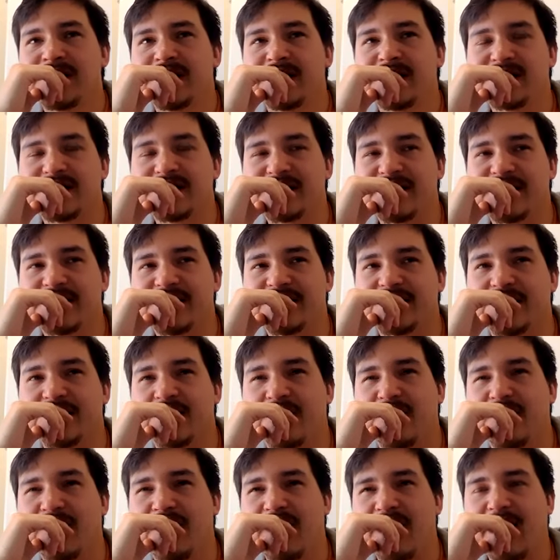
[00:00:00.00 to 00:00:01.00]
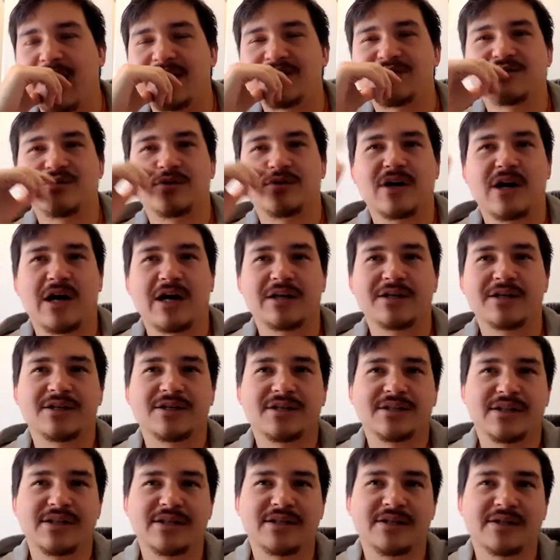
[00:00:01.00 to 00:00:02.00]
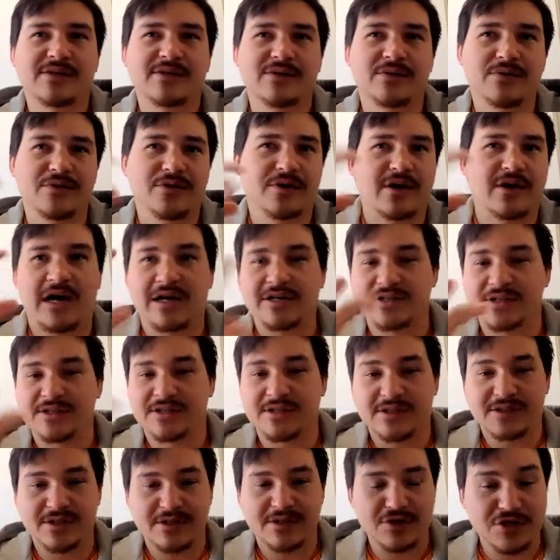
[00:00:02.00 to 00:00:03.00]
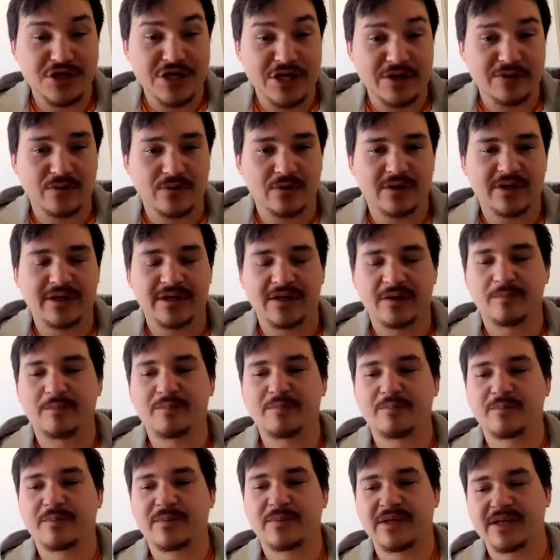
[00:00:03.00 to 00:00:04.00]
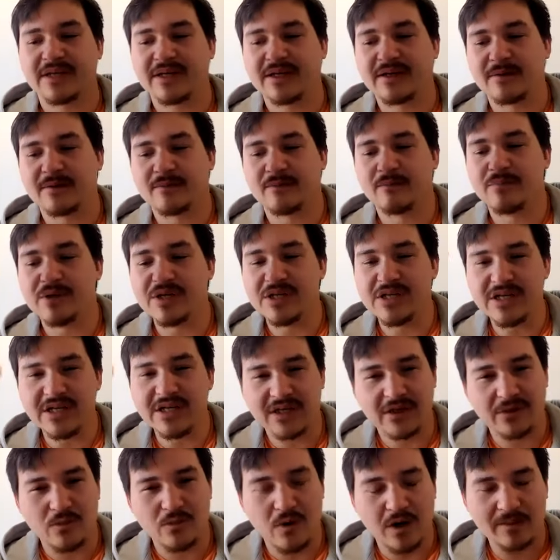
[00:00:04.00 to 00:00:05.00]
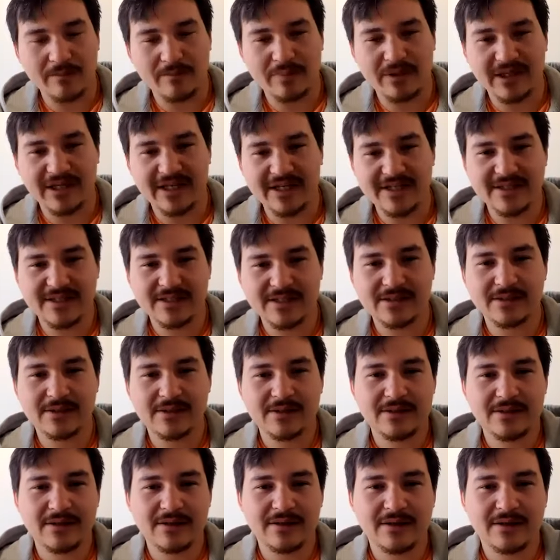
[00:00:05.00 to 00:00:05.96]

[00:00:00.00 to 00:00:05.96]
is that your astral consciousness, or your consciousness in general, can be in one place,